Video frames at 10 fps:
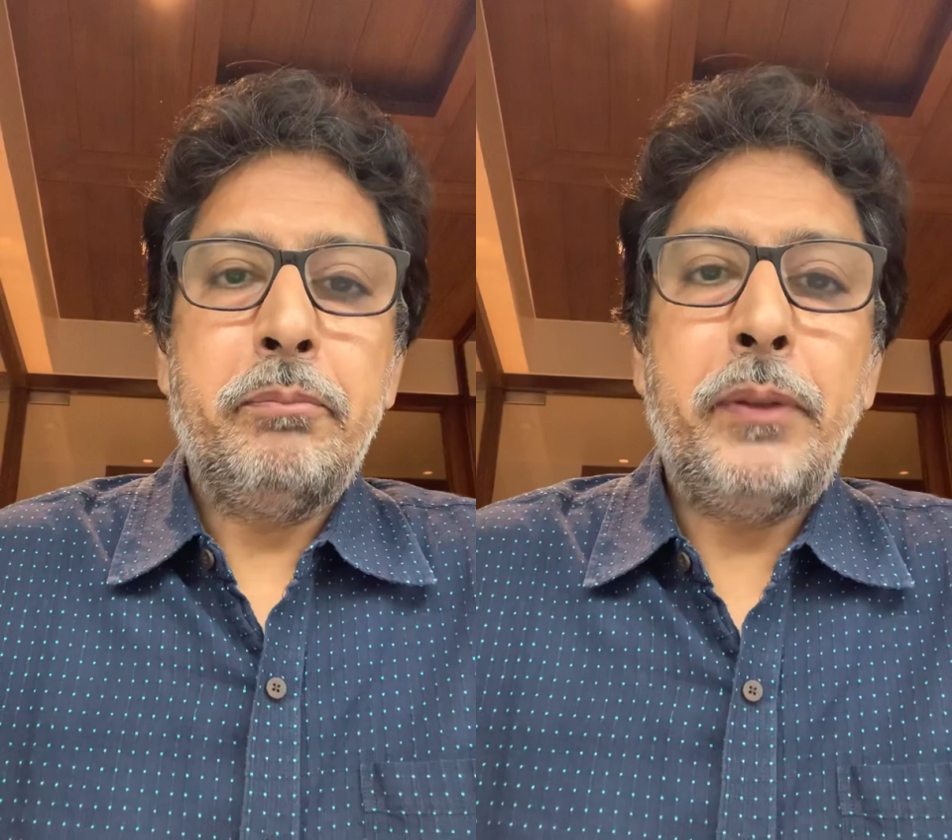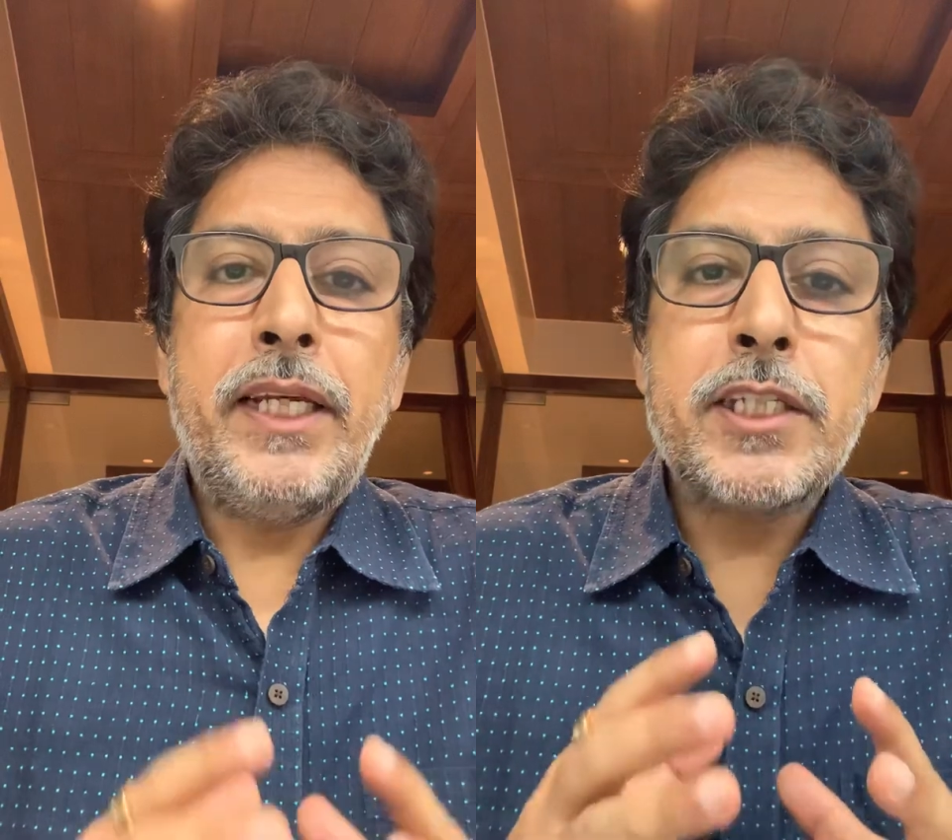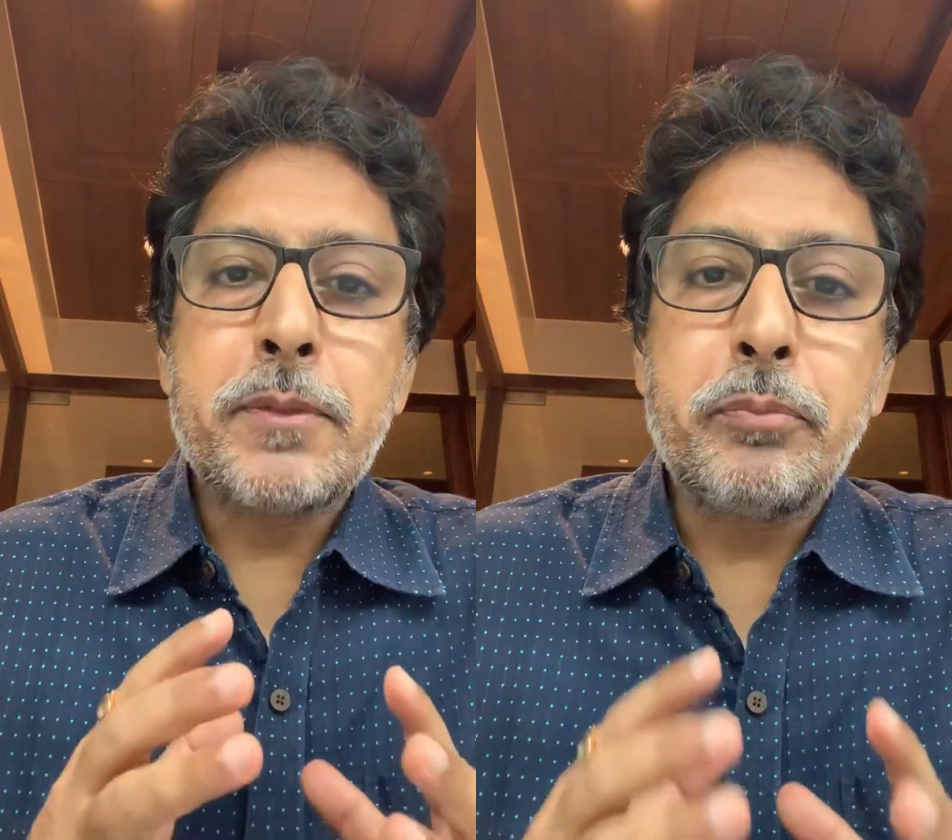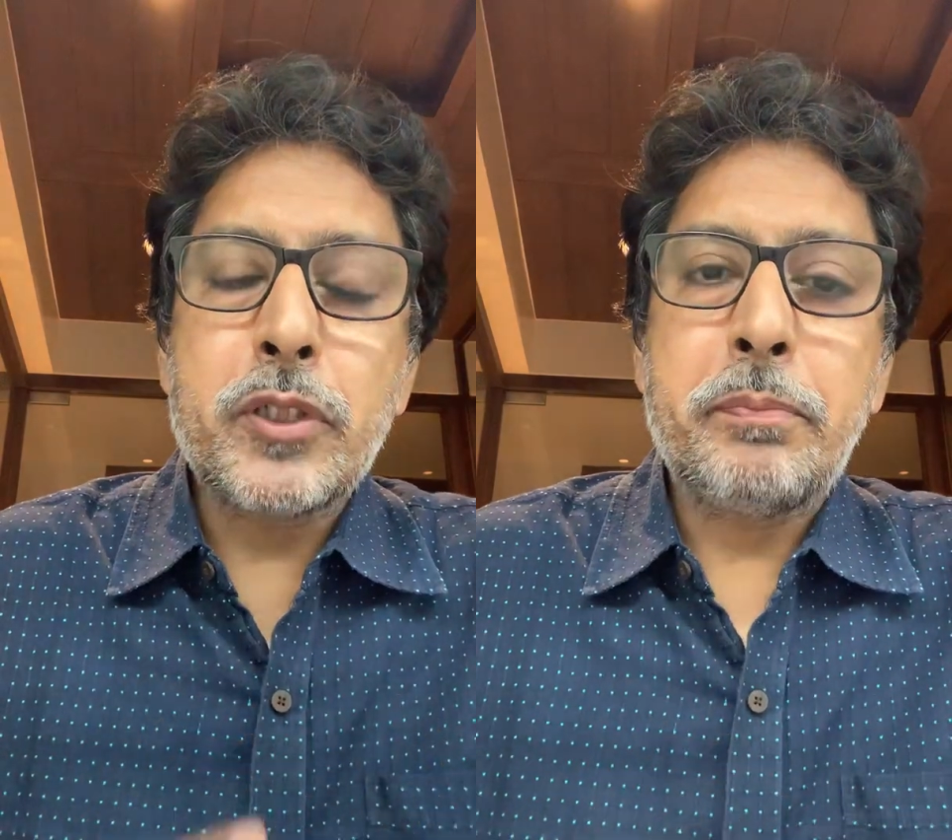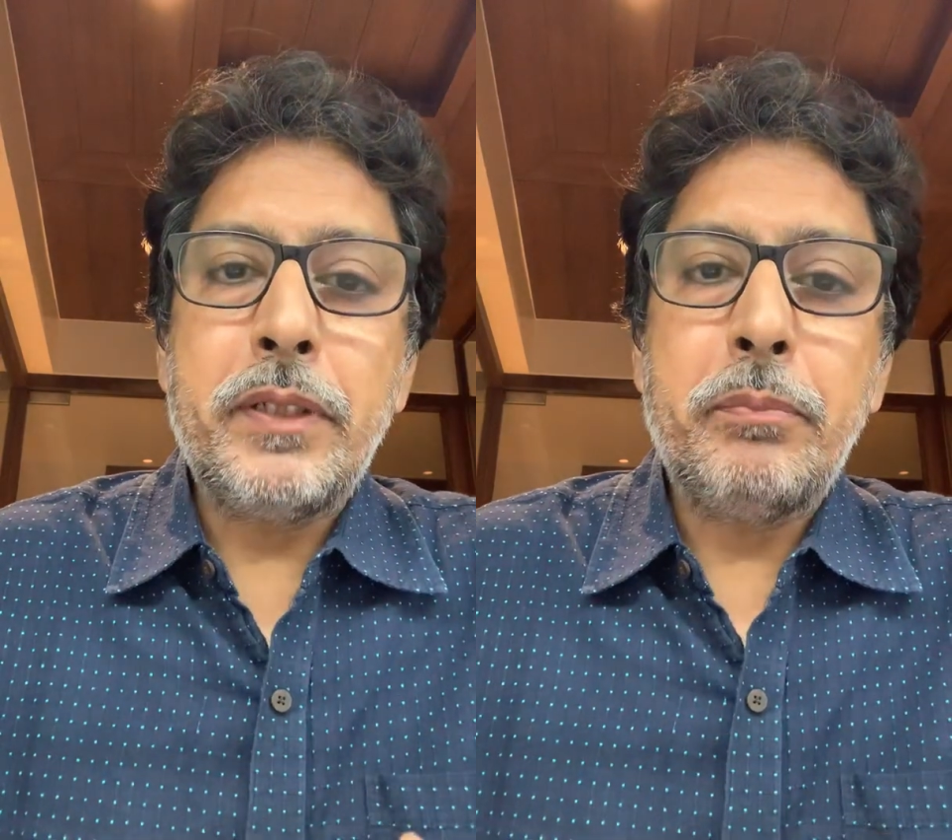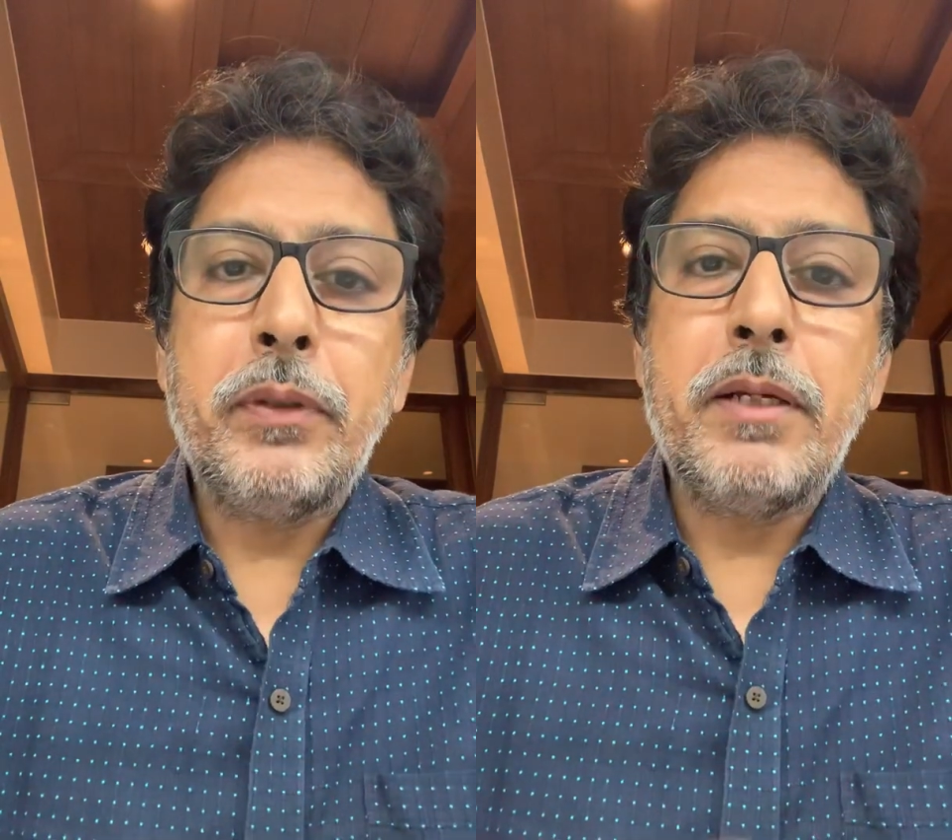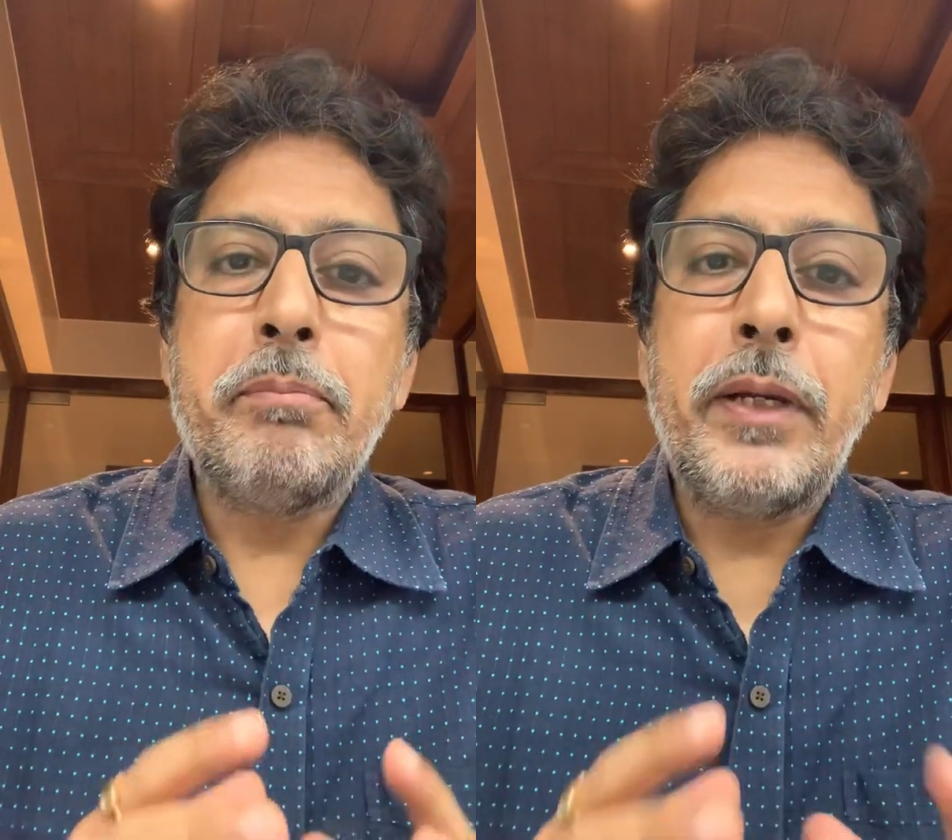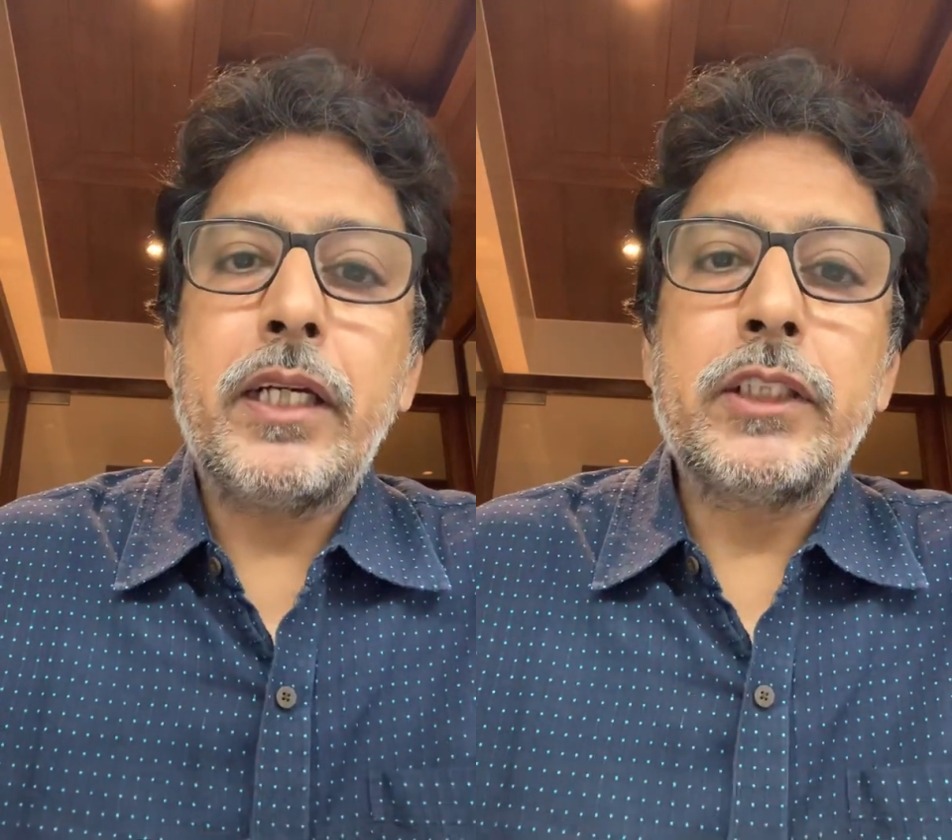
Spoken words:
Please put people in bigger